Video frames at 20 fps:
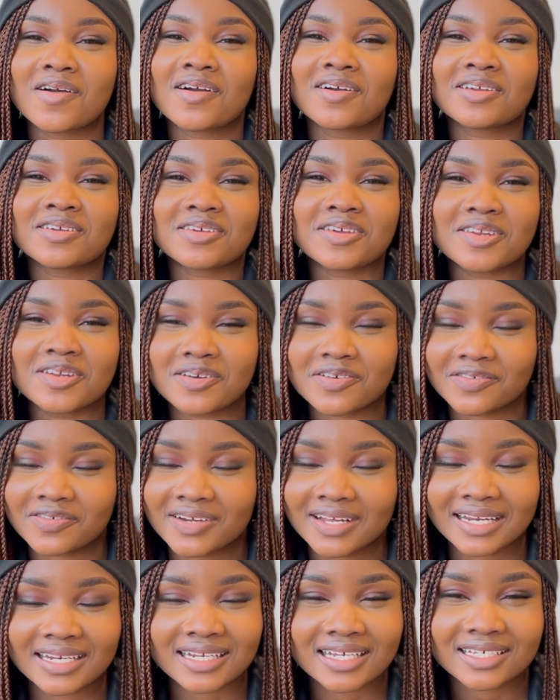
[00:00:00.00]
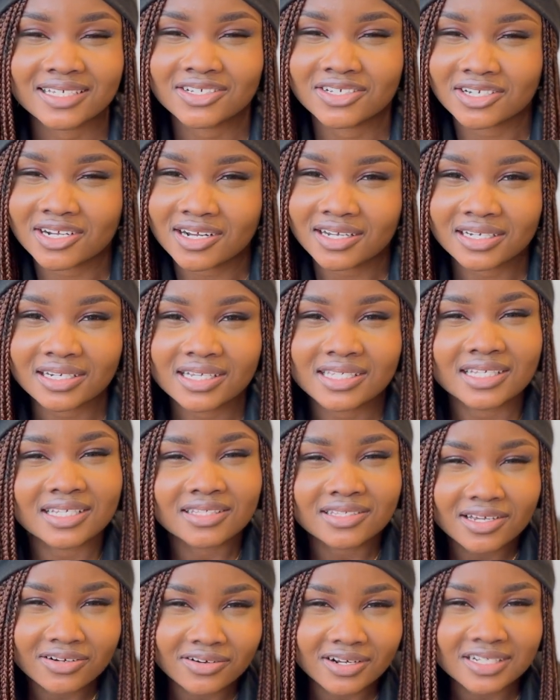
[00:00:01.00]
You know, let's chat, let's
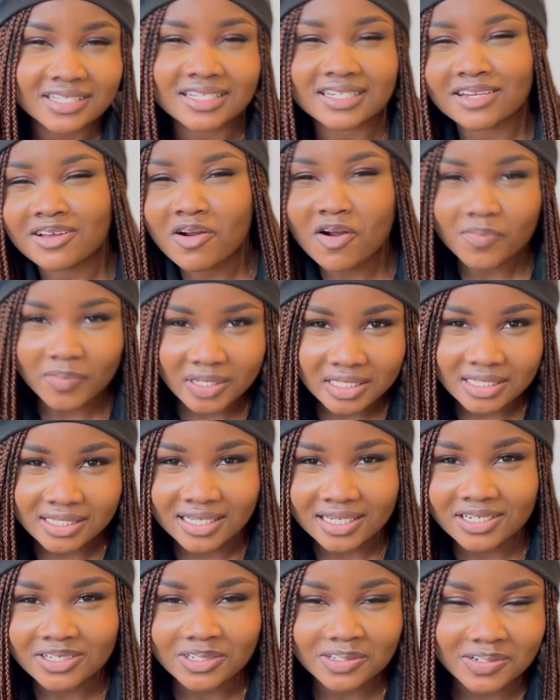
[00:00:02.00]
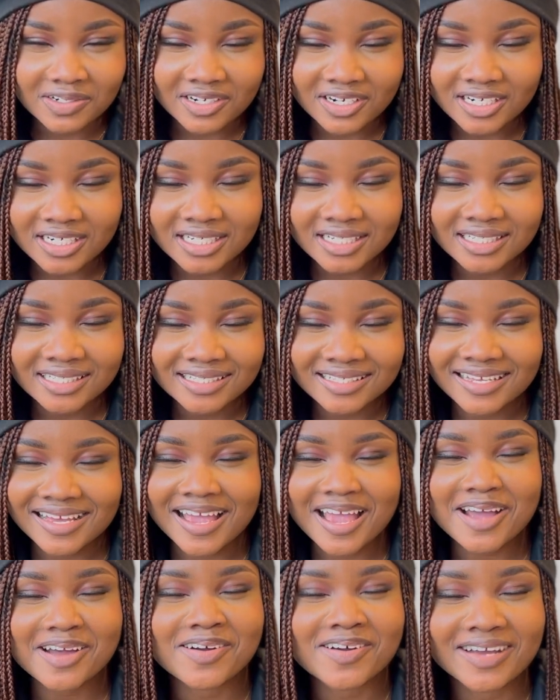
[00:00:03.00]
interact in the comment section, guys.
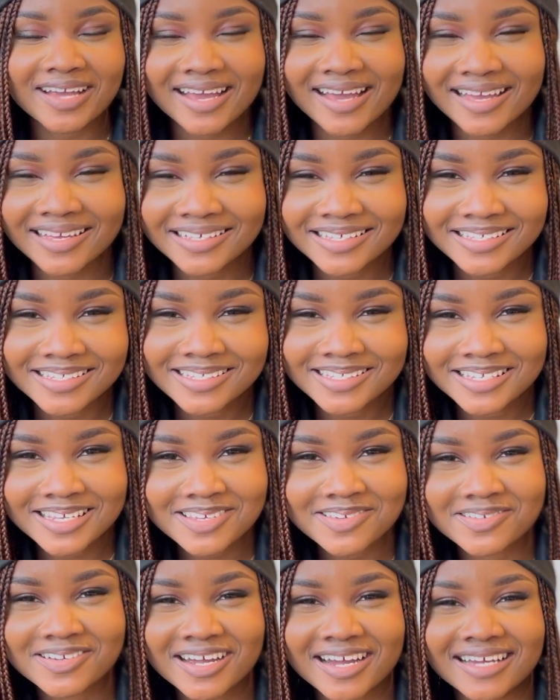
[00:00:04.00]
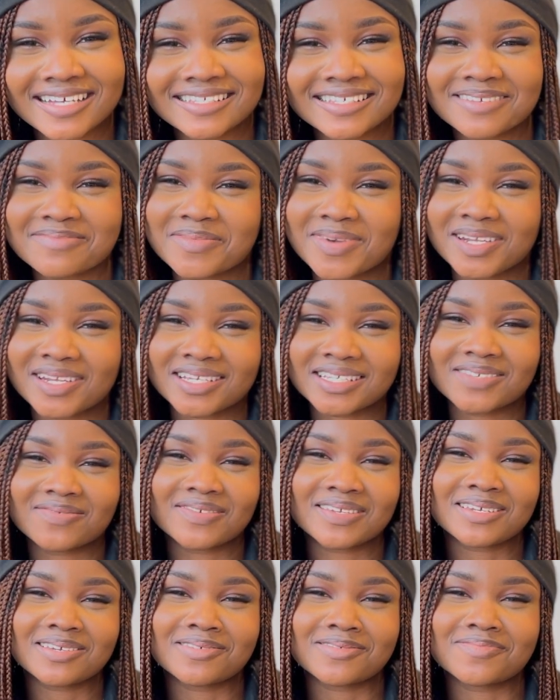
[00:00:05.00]
Okay, see you guys in my next
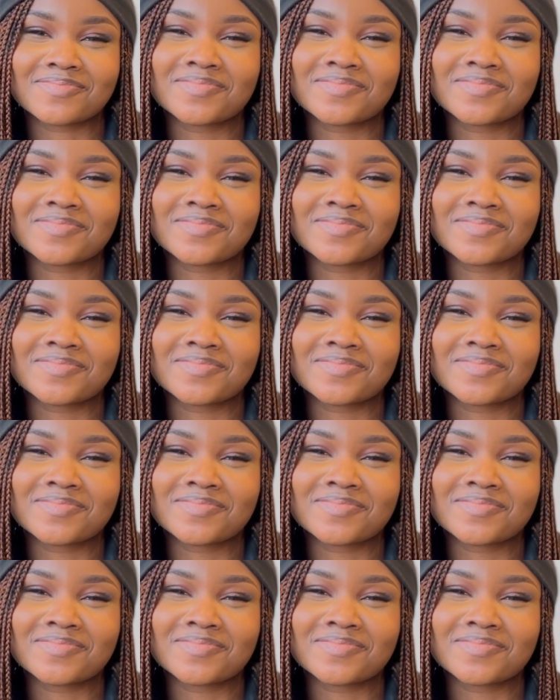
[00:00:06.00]
video.